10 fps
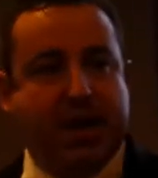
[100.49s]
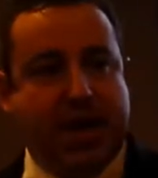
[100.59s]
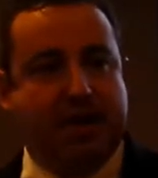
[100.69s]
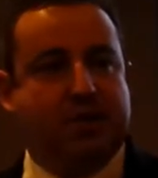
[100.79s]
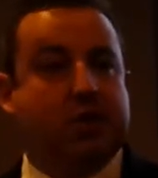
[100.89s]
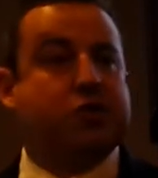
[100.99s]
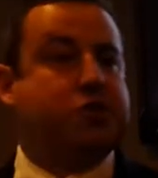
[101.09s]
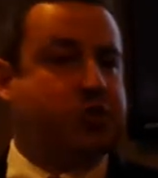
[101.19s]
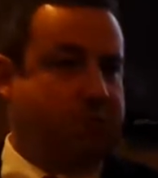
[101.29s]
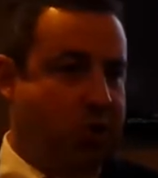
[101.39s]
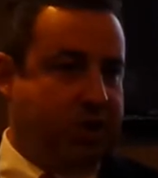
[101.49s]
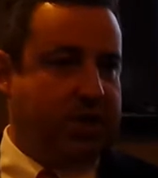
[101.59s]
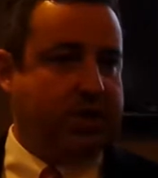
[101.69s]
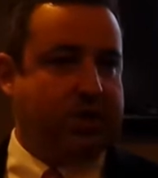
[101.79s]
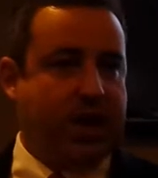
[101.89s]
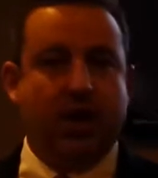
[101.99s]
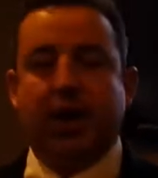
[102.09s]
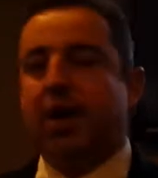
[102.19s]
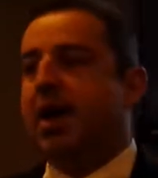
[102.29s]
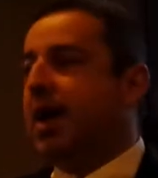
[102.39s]
behaviors, smoking,
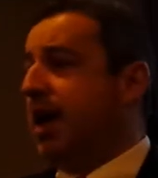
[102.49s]
etc.